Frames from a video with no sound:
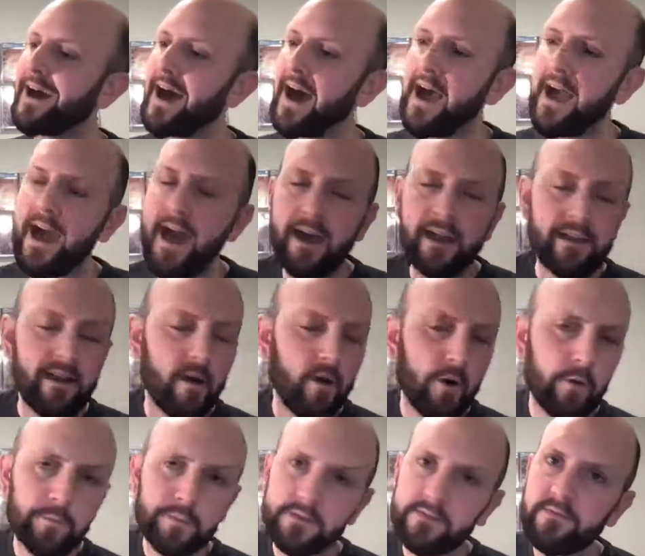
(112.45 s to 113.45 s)
I had
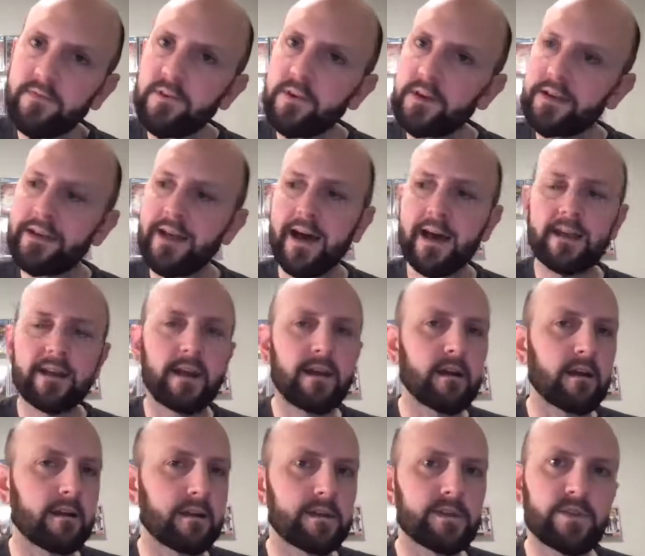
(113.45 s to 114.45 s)
hopes for a 9.8
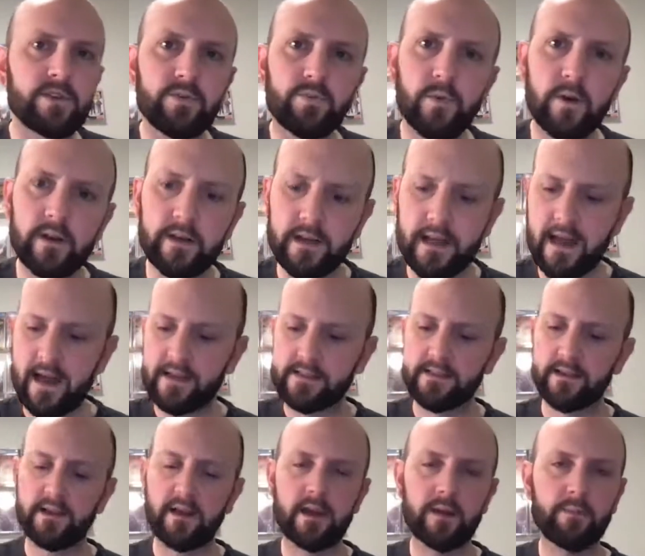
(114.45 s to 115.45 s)
on issue 1, guys.
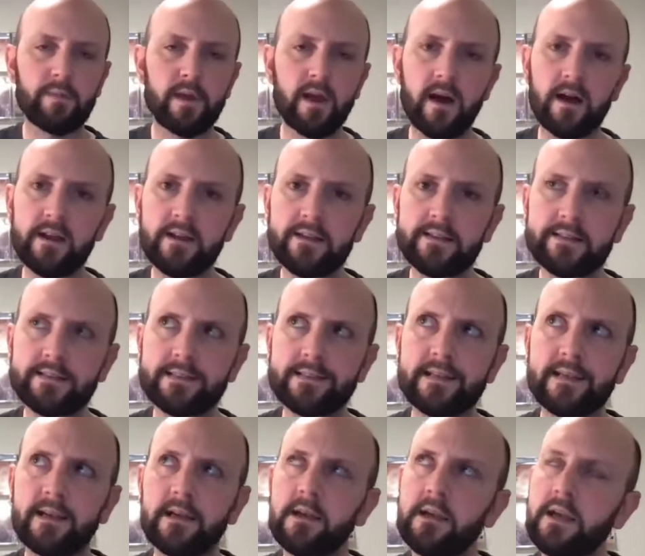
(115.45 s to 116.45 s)
I gotta be
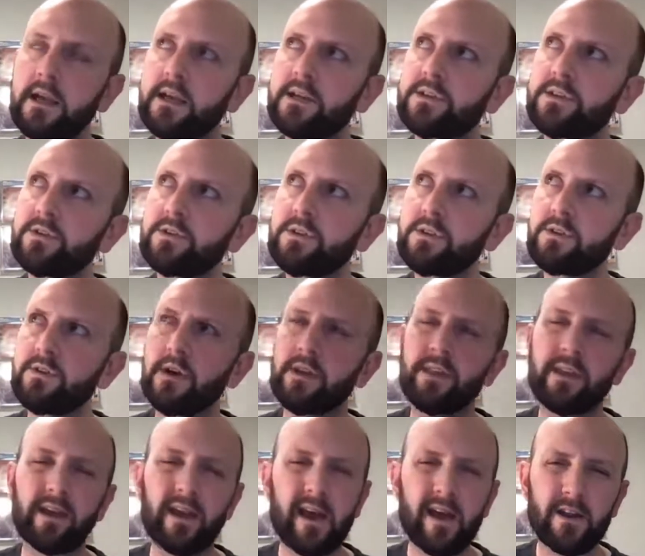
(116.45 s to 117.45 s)
honest. Issue 2, I
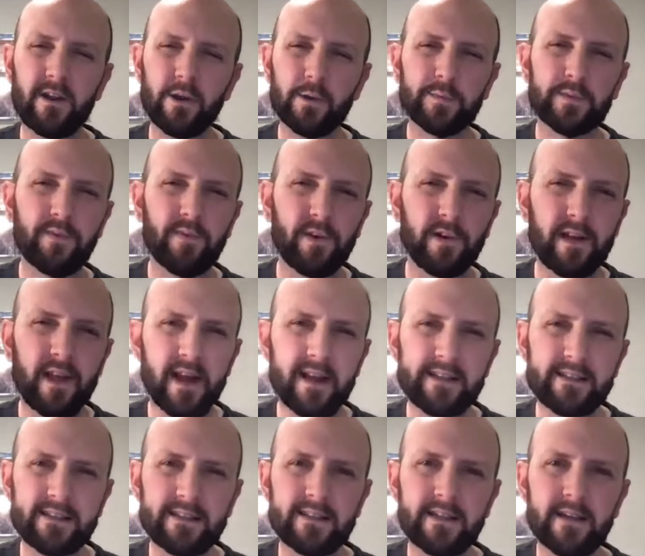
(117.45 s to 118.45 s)
think I had hopes for a
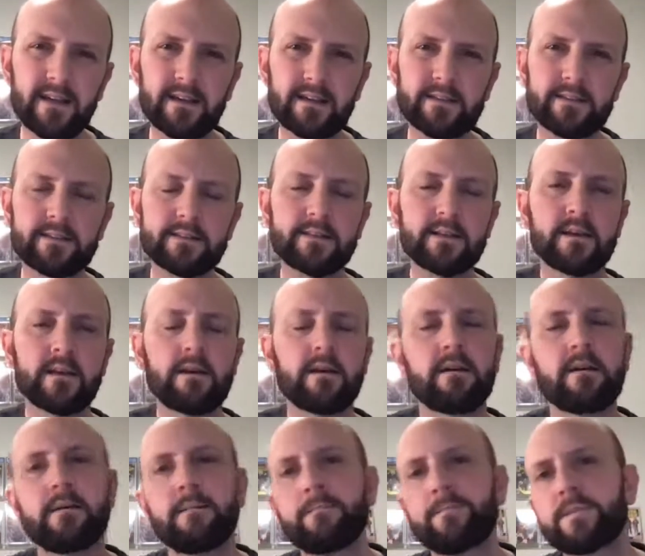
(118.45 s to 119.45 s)
9.6.
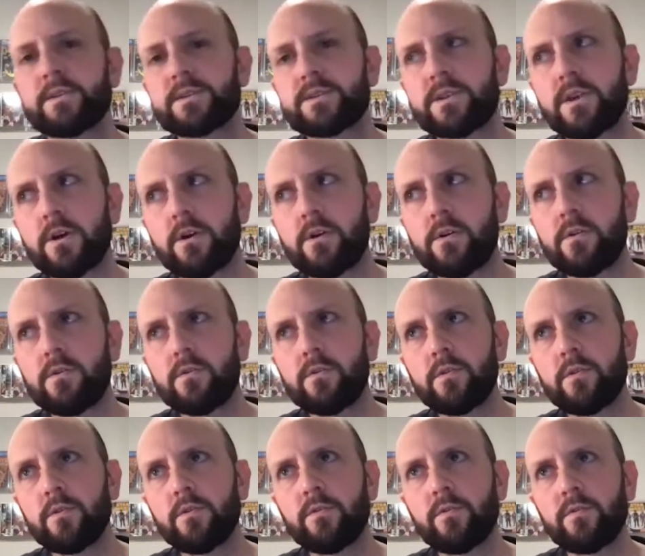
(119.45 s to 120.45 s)

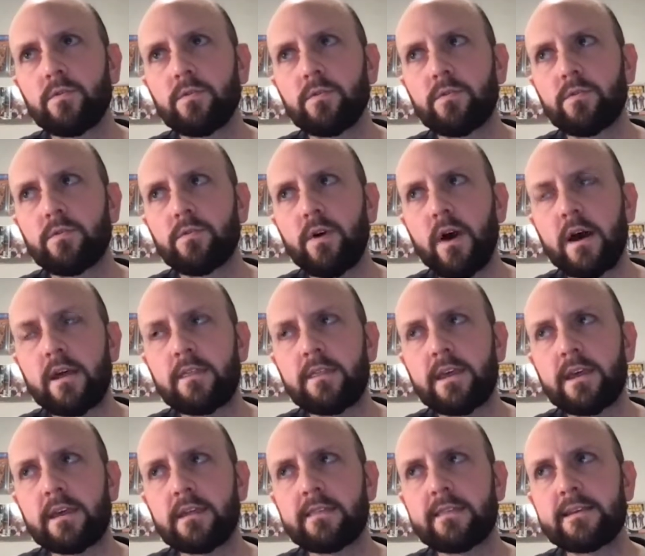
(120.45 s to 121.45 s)
So I
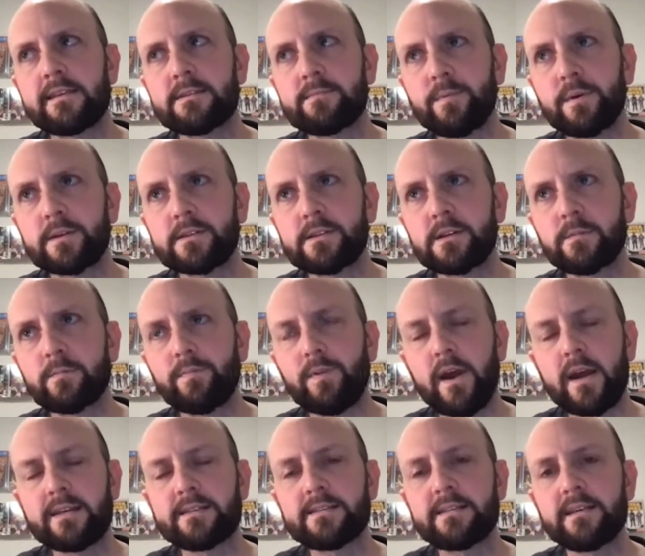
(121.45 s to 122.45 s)
think these books are
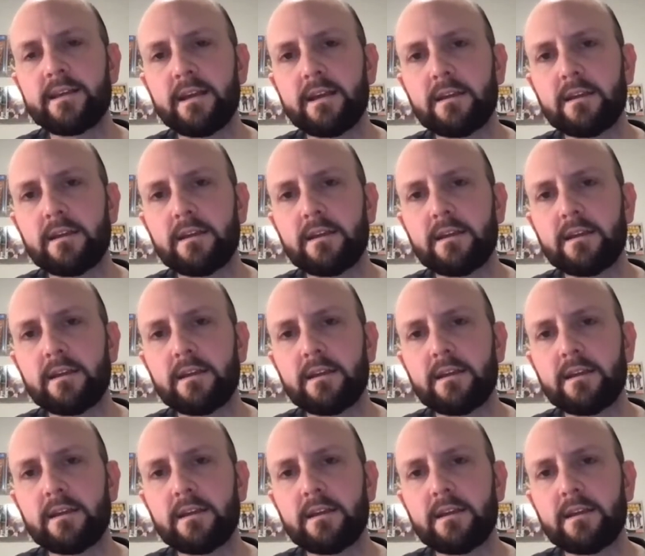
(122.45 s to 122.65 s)
pricey